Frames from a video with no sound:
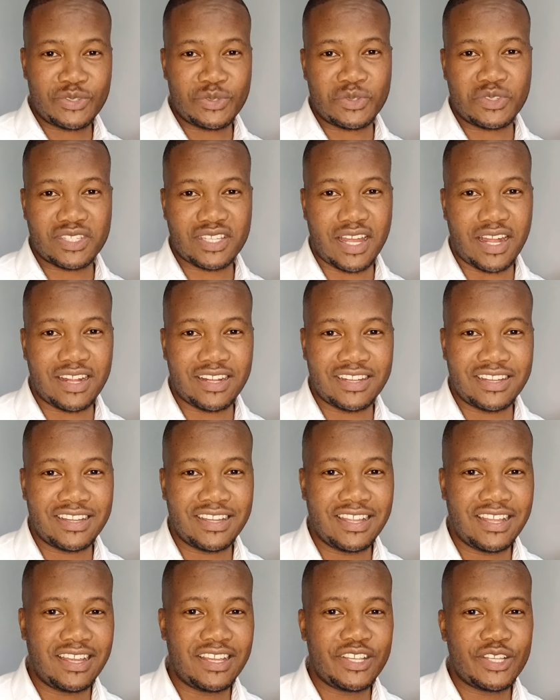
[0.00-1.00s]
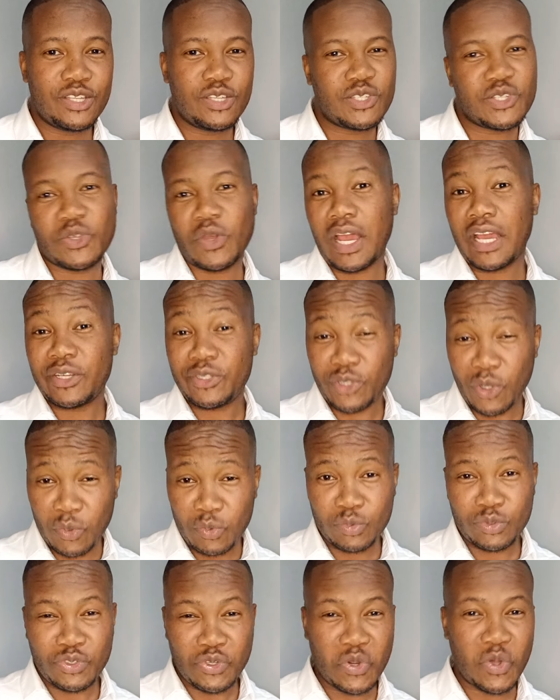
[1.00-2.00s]
to sell, so I
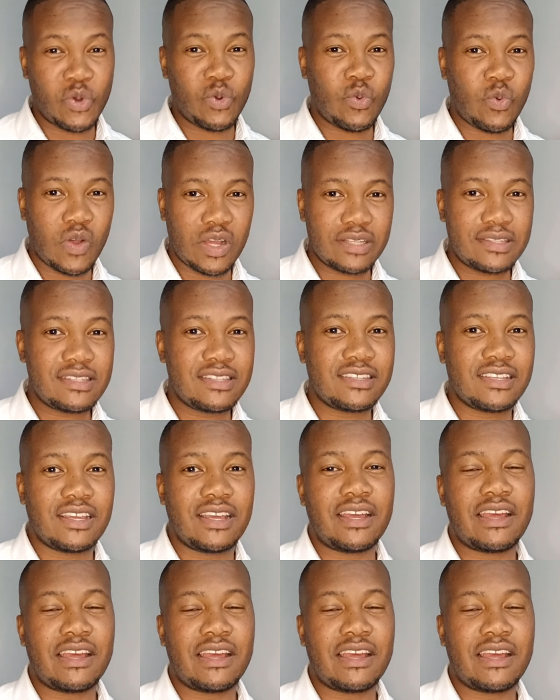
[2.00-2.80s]
don't know what